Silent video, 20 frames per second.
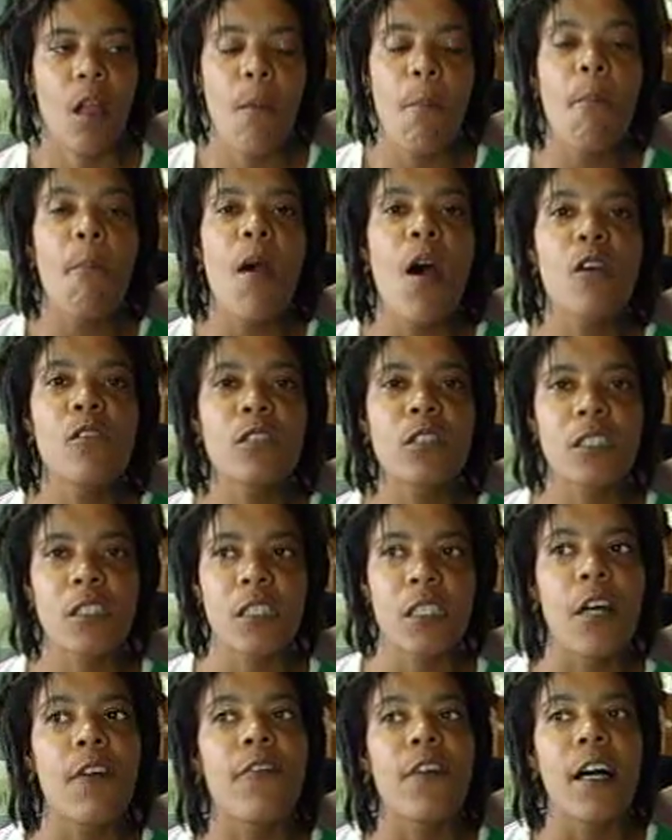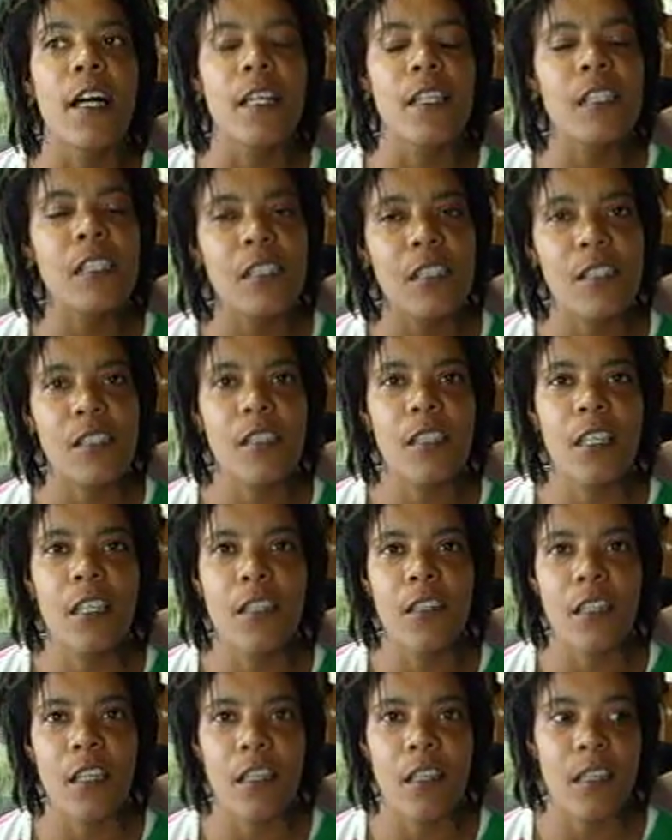Most of us in
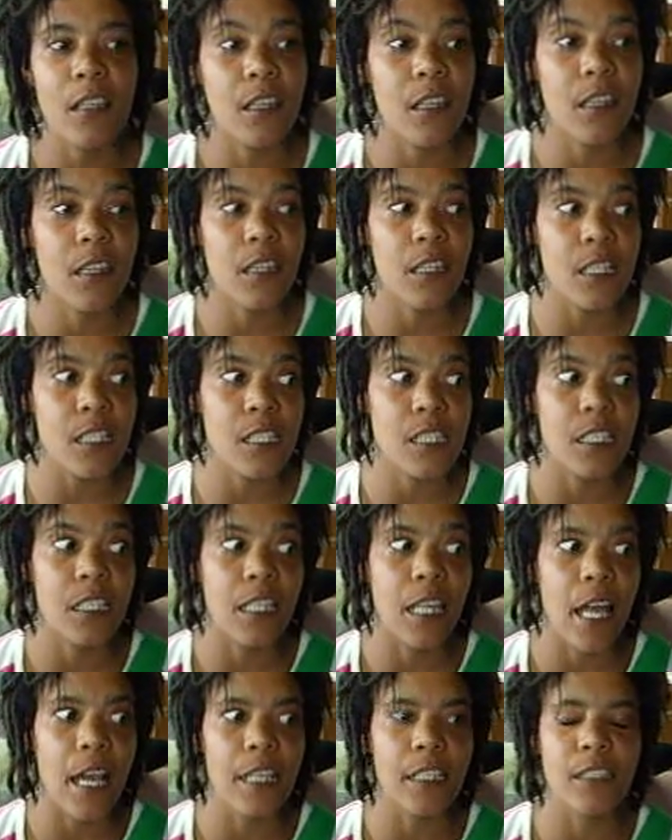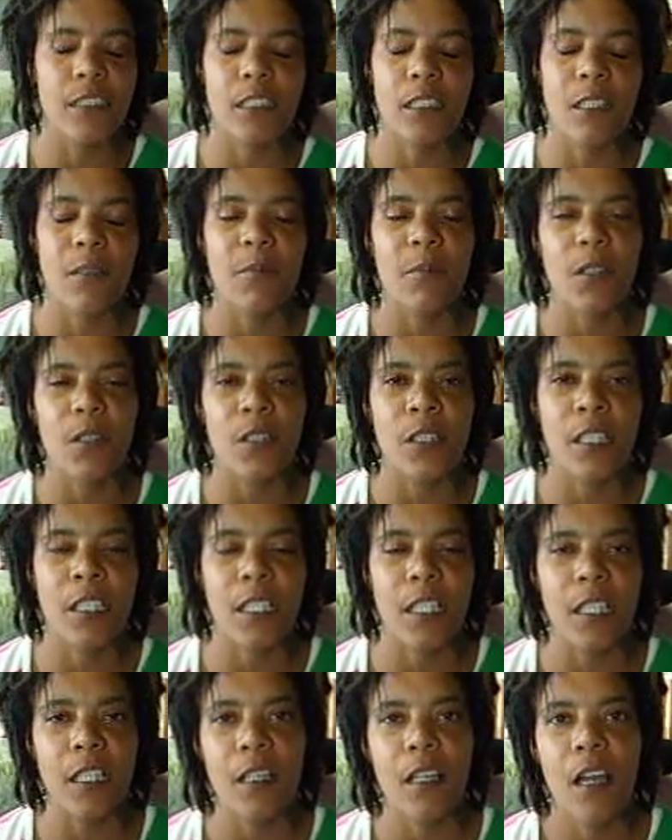this enlightened
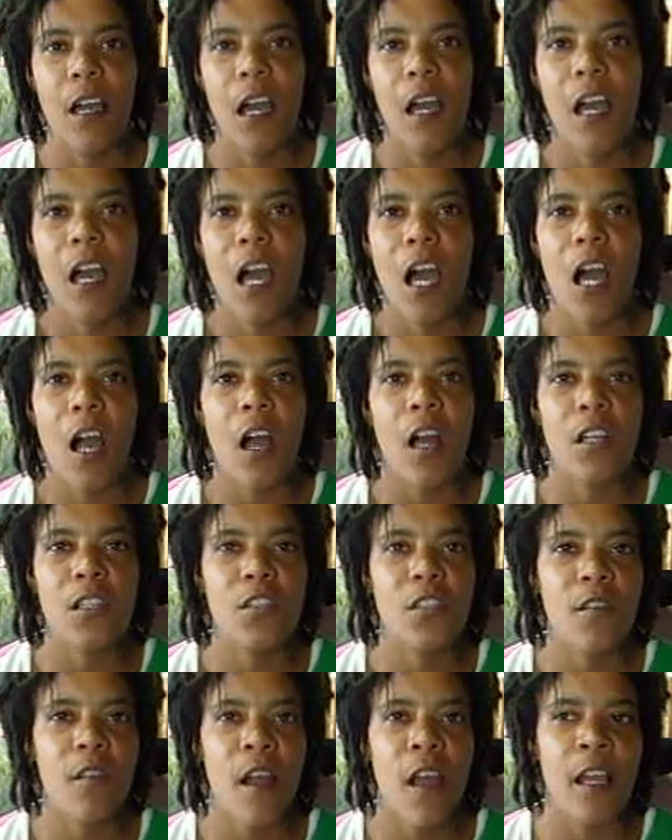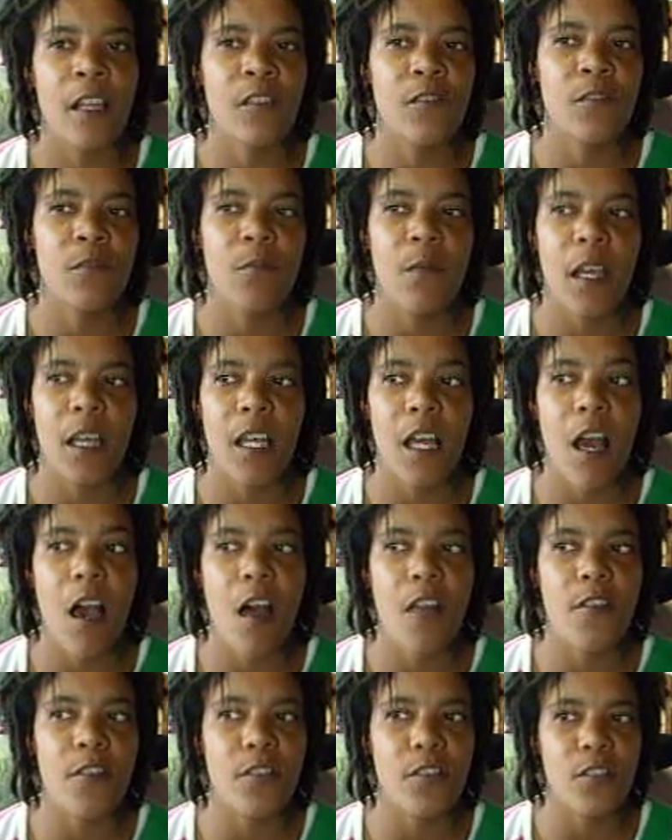community are trying to make
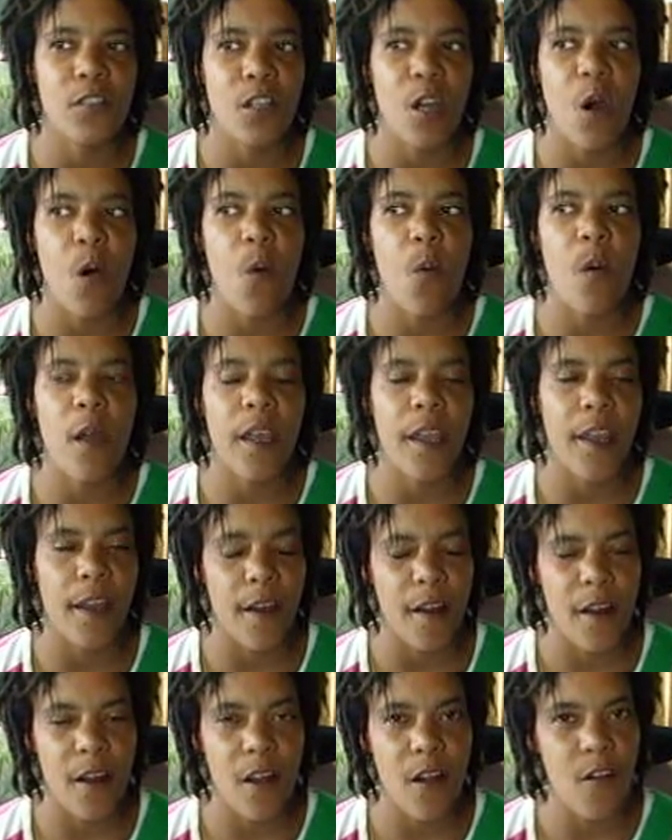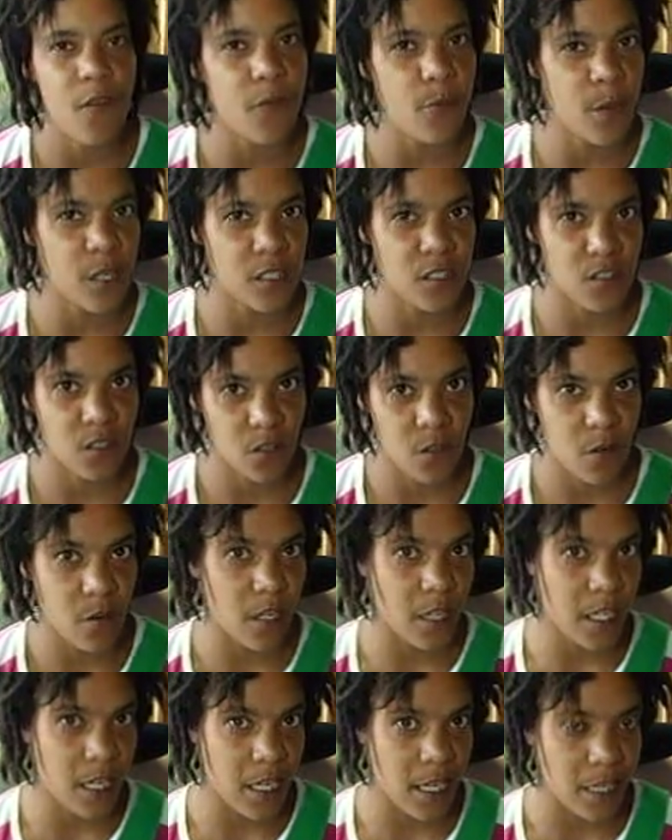others aware of what's
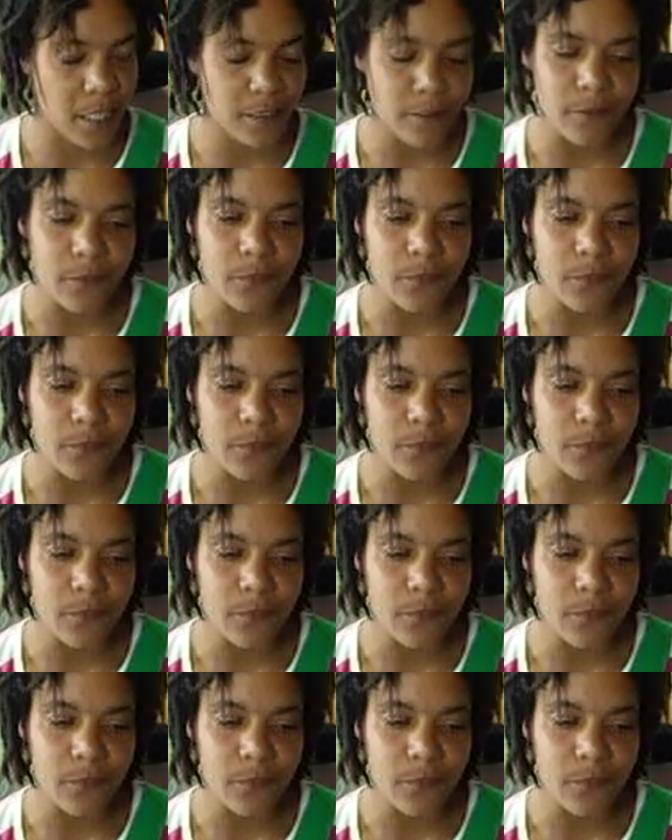going on.